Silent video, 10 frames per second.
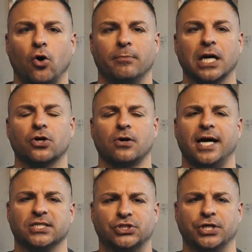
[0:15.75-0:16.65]

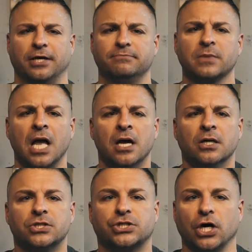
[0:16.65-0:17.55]
garage gym.
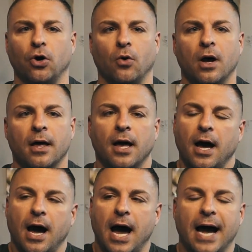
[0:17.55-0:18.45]
So,
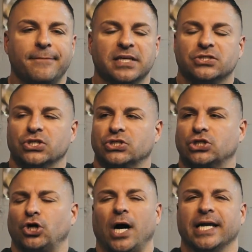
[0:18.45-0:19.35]
I've been
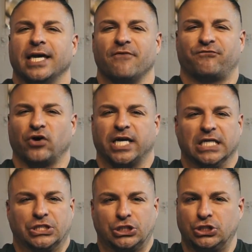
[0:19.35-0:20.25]
just trying to get
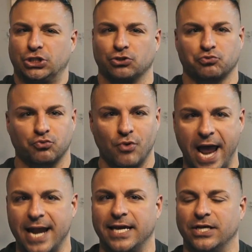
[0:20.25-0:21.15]
freaking
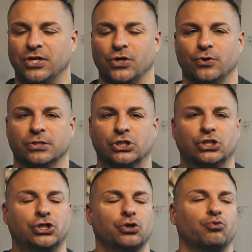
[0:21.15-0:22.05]
shredded, dude.
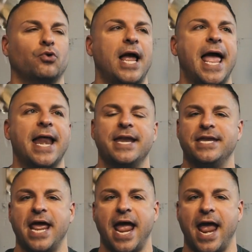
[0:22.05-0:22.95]

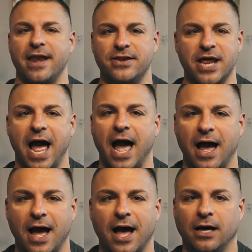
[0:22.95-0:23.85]
Shredded.
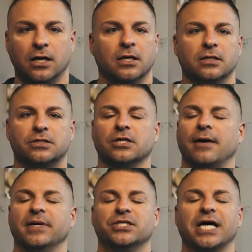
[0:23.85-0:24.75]
Dude,
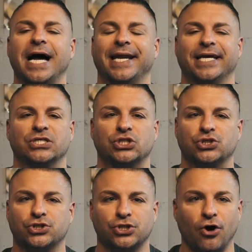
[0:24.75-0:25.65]
I've been dieting
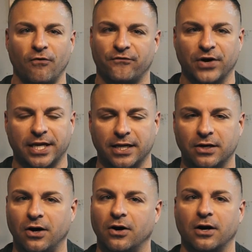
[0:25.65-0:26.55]
so freaking
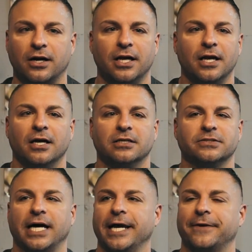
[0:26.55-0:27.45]
hard.
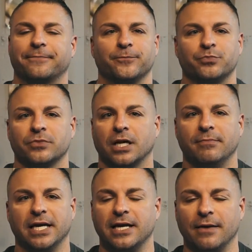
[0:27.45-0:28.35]
Like,
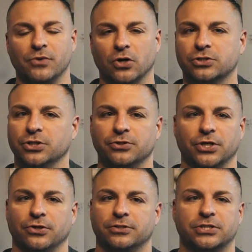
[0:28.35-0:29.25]
man, you have no clue,
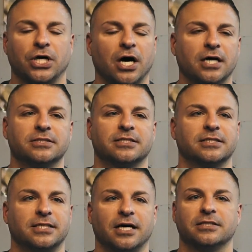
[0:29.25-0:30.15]
dude. Tons
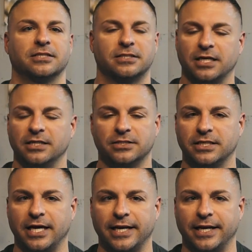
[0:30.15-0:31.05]
and tons and tons
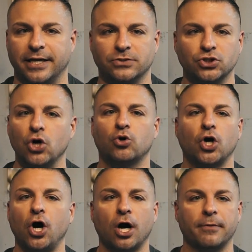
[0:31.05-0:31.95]
of dieting. Low
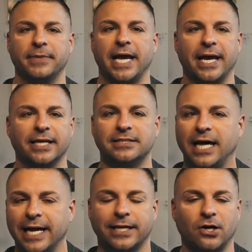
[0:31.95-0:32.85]
carb days,
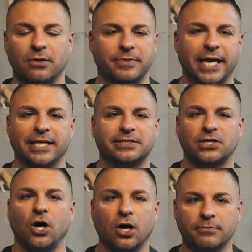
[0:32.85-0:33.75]
high carb days,
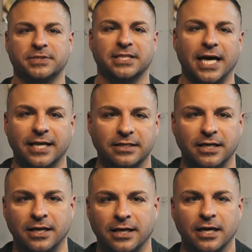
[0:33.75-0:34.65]
carb
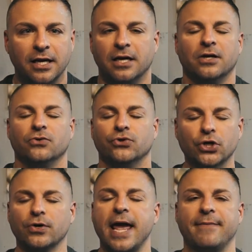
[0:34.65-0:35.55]
cycling,
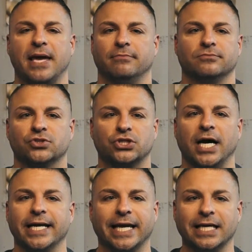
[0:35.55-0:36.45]
you name it,
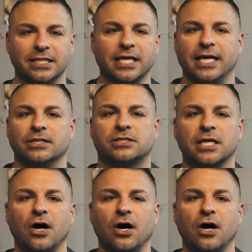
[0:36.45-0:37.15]
trying to get lean. So,